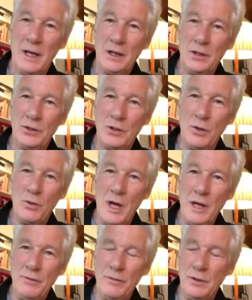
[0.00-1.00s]
So
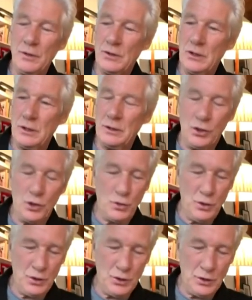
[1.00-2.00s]
kind of the silly
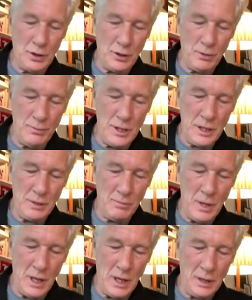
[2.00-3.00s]
choices that are being
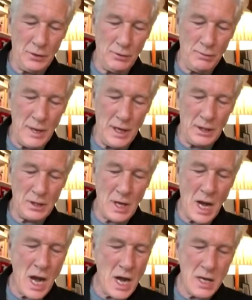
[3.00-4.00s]
made to
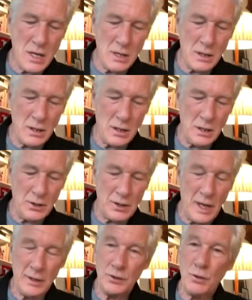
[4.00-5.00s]
maintain a
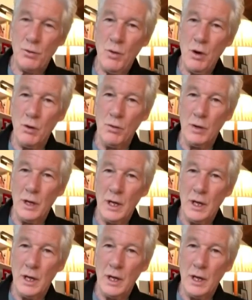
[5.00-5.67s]
status quo